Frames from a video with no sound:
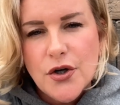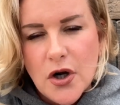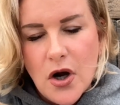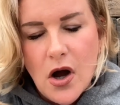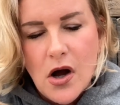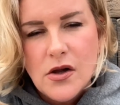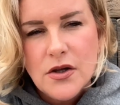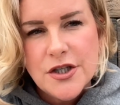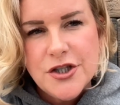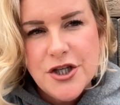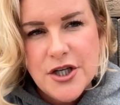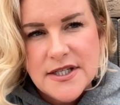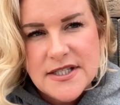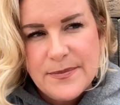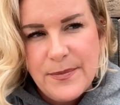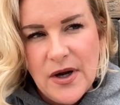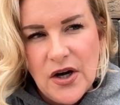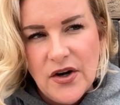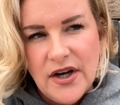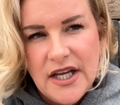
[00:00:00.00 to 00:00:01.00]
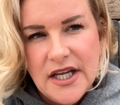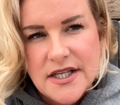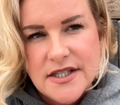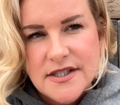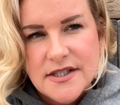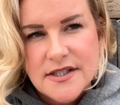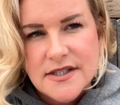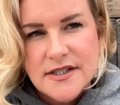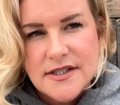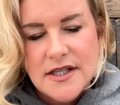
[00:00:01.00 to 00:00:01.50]
college
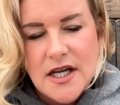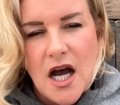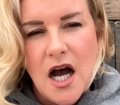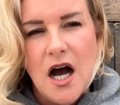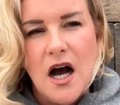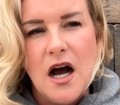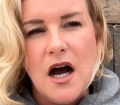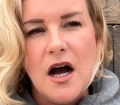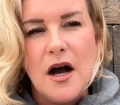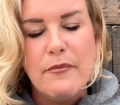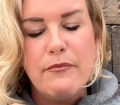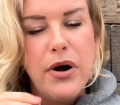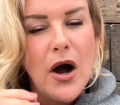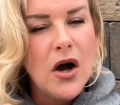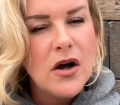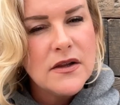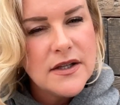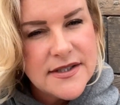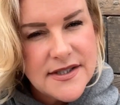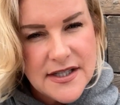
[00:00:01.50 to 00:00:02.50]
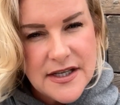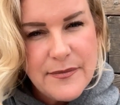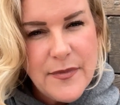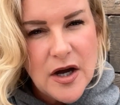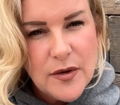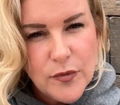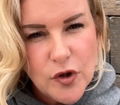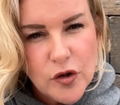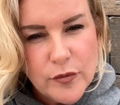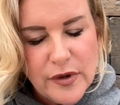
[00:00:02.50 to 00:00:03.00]
experience a policy
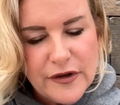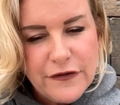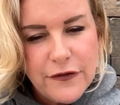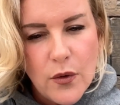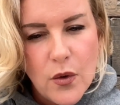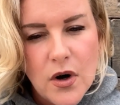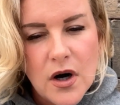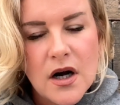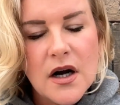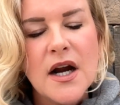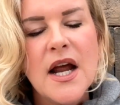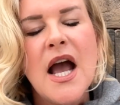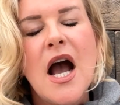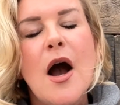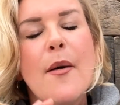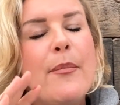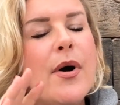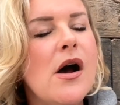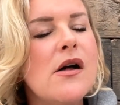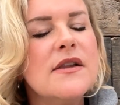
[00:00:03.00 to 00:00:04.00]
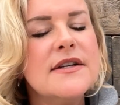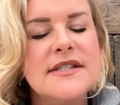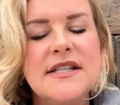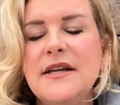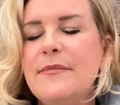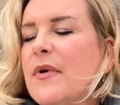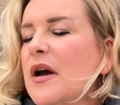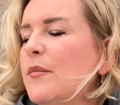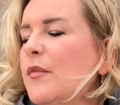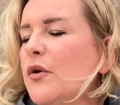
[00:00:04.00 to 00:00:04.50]
memo before.
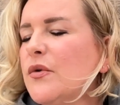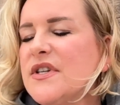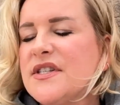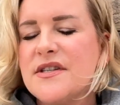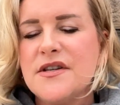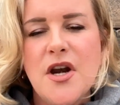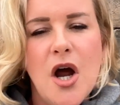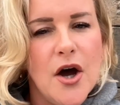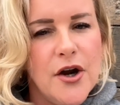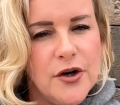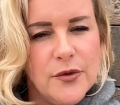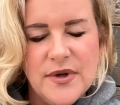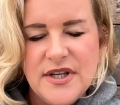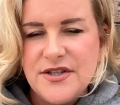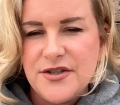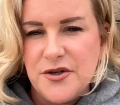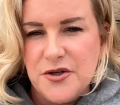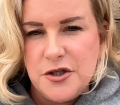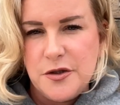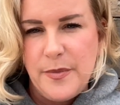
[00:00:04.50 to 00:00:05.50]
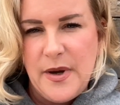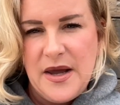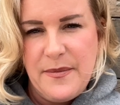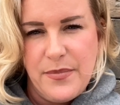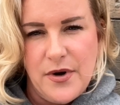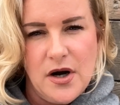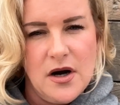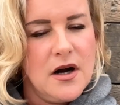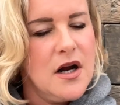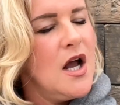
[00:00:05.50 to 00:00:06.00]
Policy memo is not a research
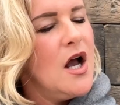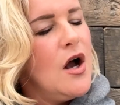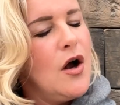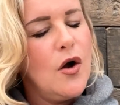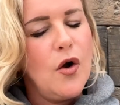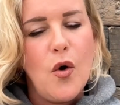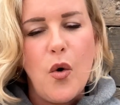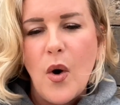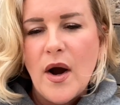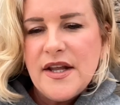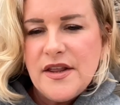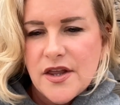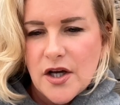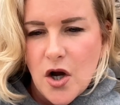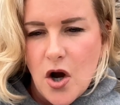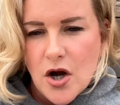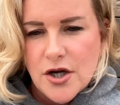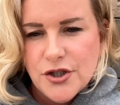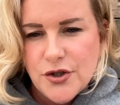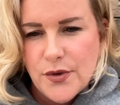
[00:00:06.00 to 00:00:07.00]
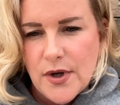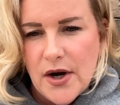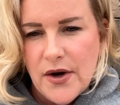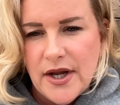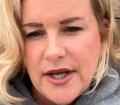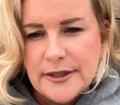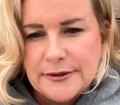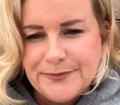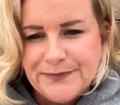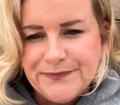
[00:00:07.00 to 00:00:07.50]
paper, quite the
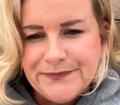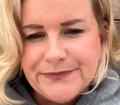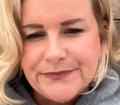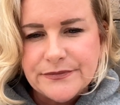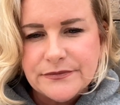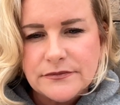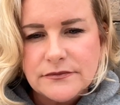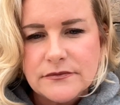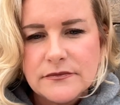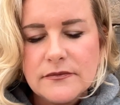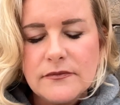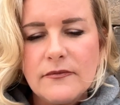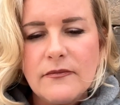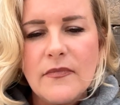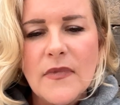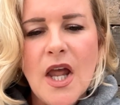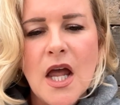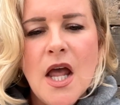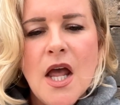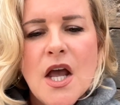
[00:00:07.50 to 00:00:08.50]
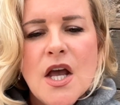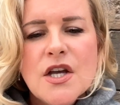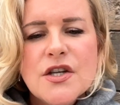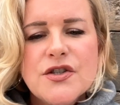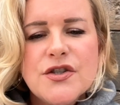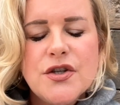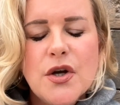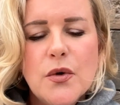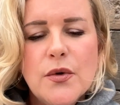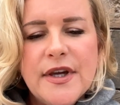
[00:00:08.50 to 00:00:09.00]
contrary.
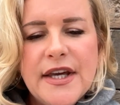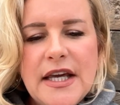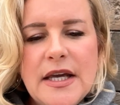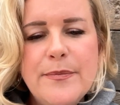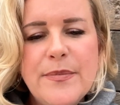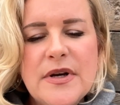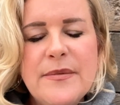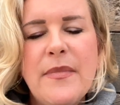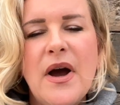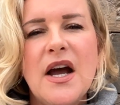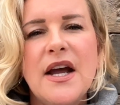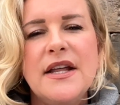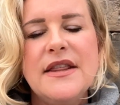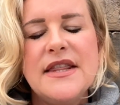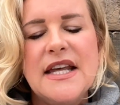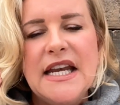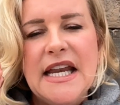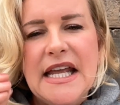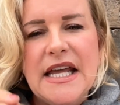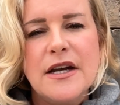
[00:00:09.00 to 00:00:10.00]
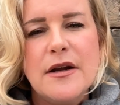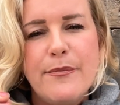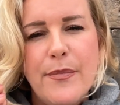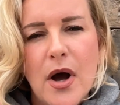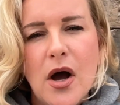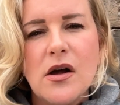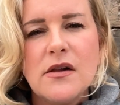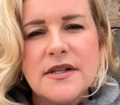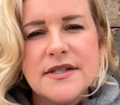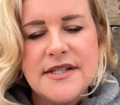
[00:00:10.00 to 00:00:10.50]
So keep in mind that in a
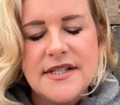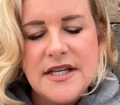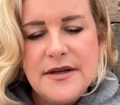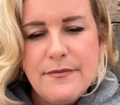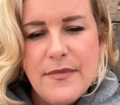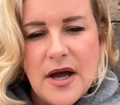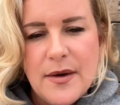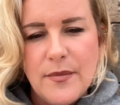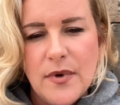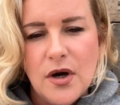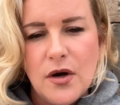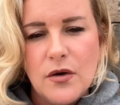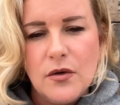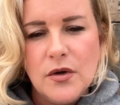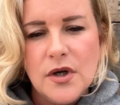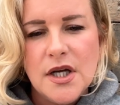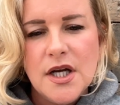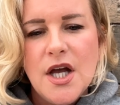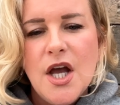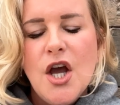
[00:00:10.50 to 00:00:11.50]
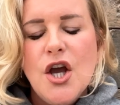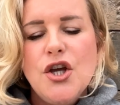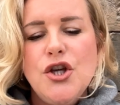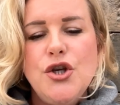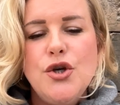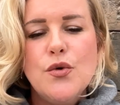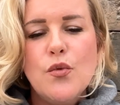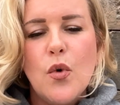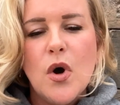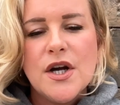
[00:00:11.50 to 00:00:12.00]
policy memo,
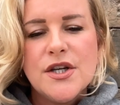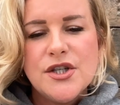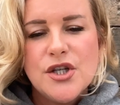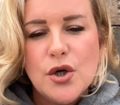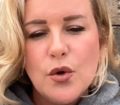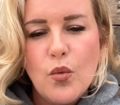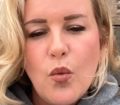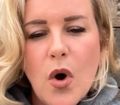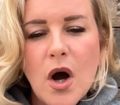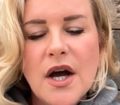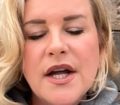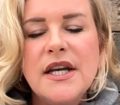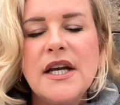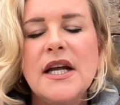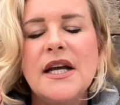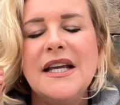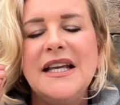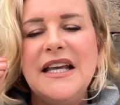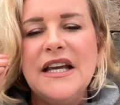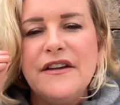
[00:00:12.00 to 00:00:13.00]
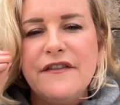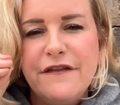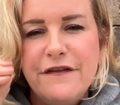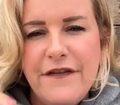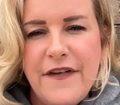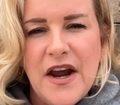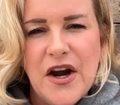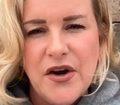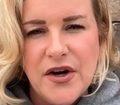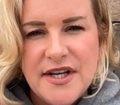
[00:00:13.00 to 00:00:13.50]
you want to, one, get
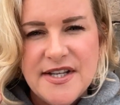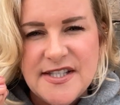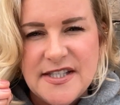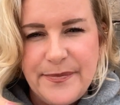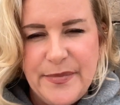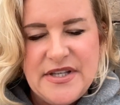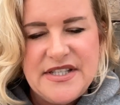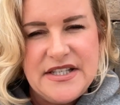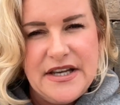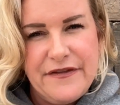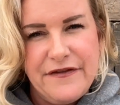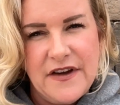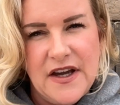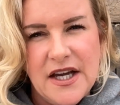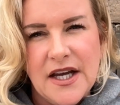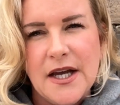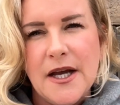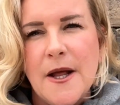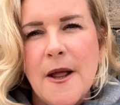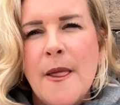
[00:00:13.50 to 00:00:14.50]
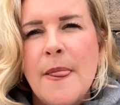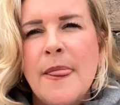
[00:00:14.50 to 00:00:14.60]
very specific.